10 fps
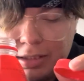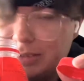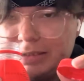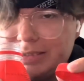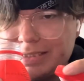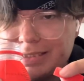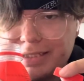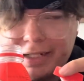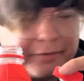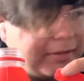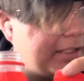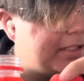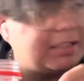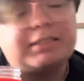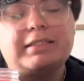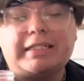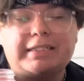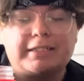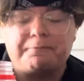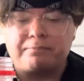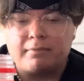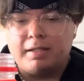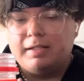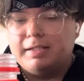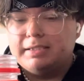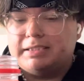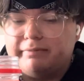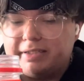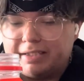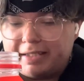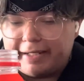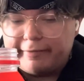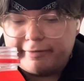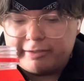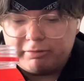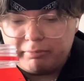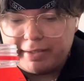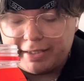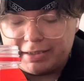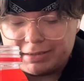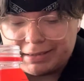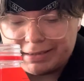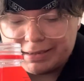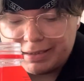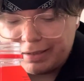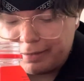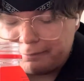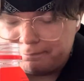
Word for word: doesn't even taste like Gatorade. Like, it doesn't taste like something Gatorade would make. It just tastes like a...